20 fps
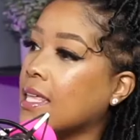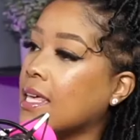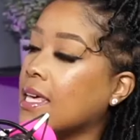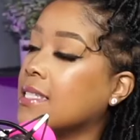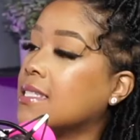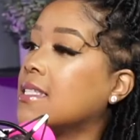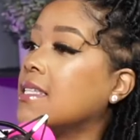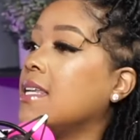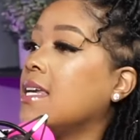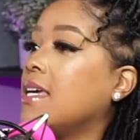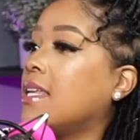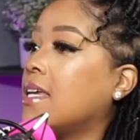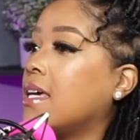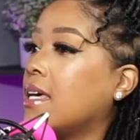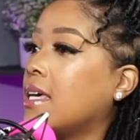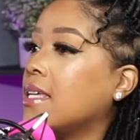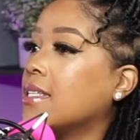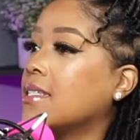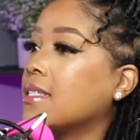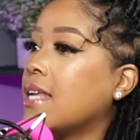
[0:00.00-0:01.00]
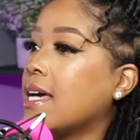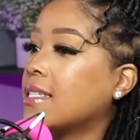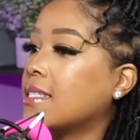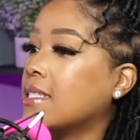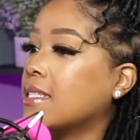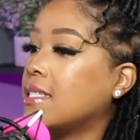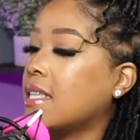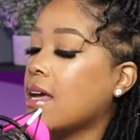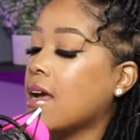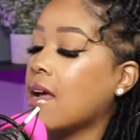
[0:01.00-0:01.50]
it's needed, it's
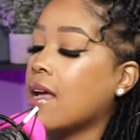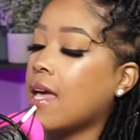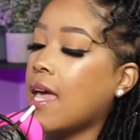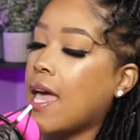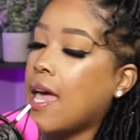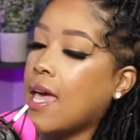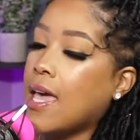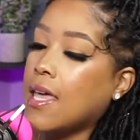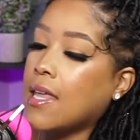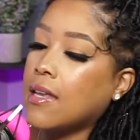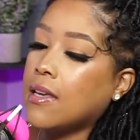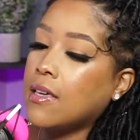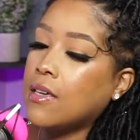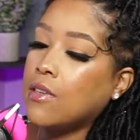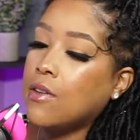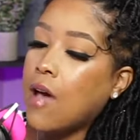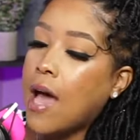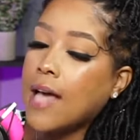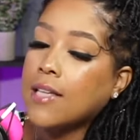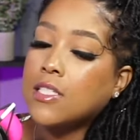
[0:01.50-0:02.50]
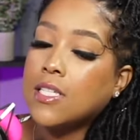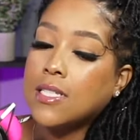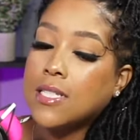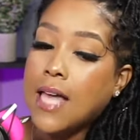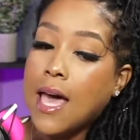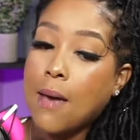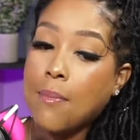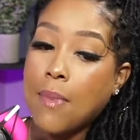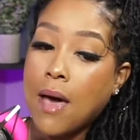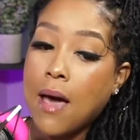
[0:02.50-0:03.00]
necessary, and you know I just
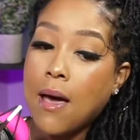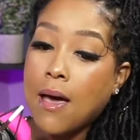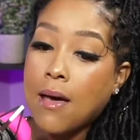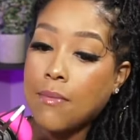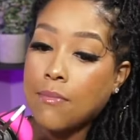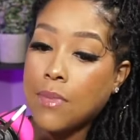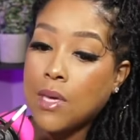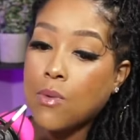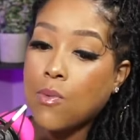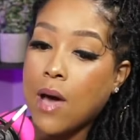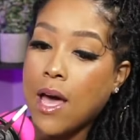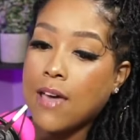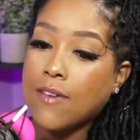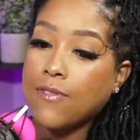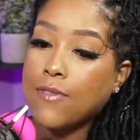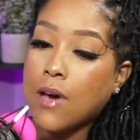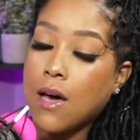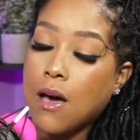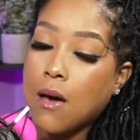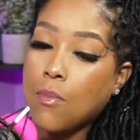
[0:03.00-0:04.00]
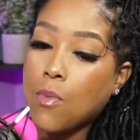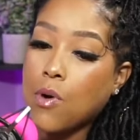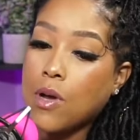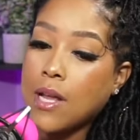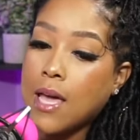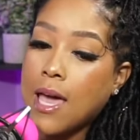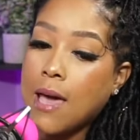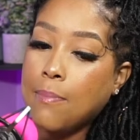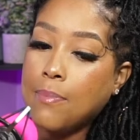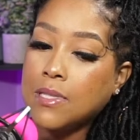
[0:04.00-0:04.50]
had my midwife um, on
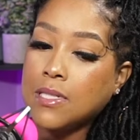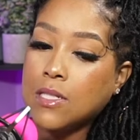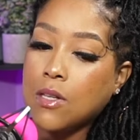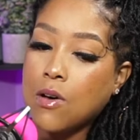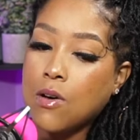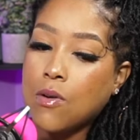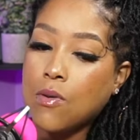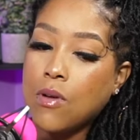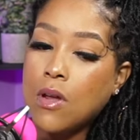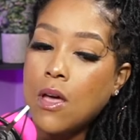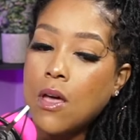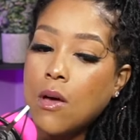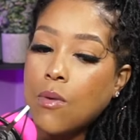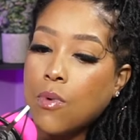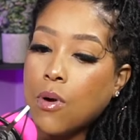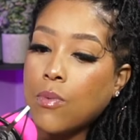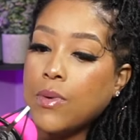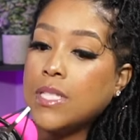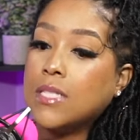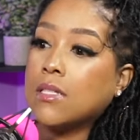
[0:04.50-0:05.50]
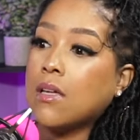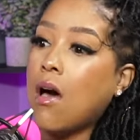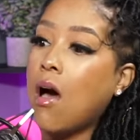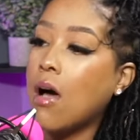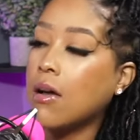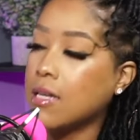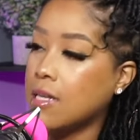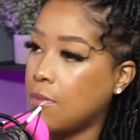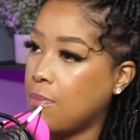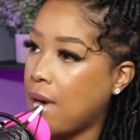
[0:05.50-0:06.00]
an episode where we
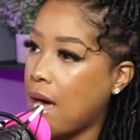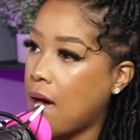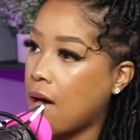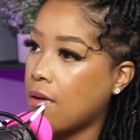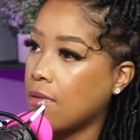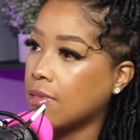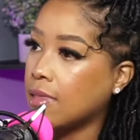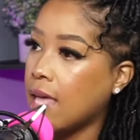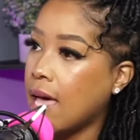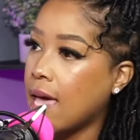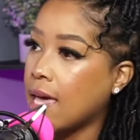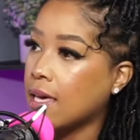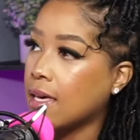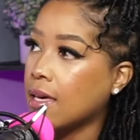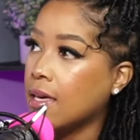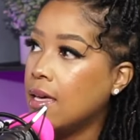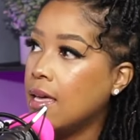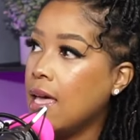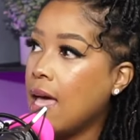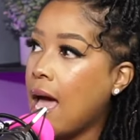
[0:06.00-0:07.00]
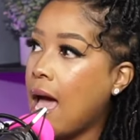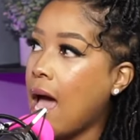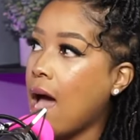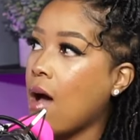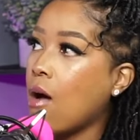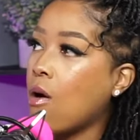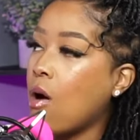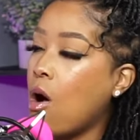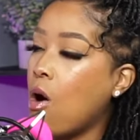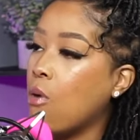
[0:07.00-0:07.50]
talked about like
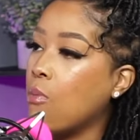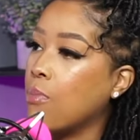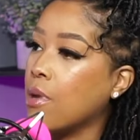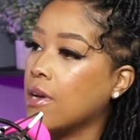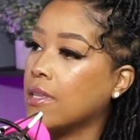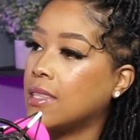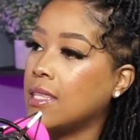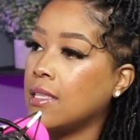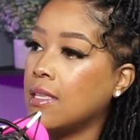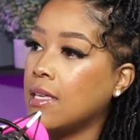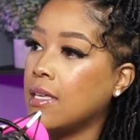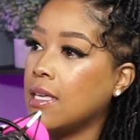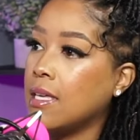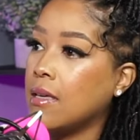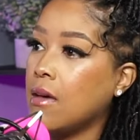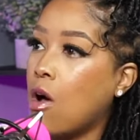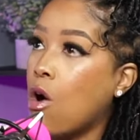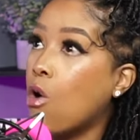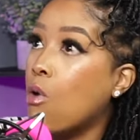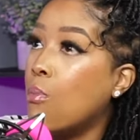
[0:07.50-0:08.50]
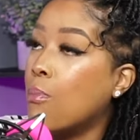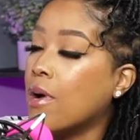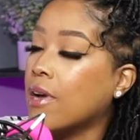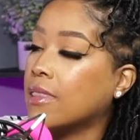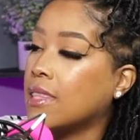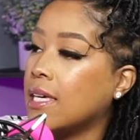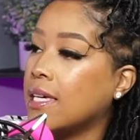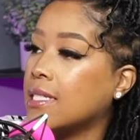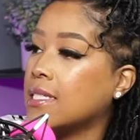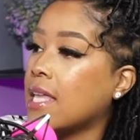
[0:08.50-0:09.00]
how home birth home
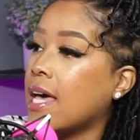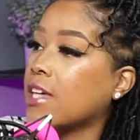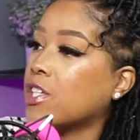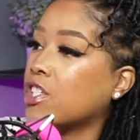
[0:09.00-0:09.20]
birthing is like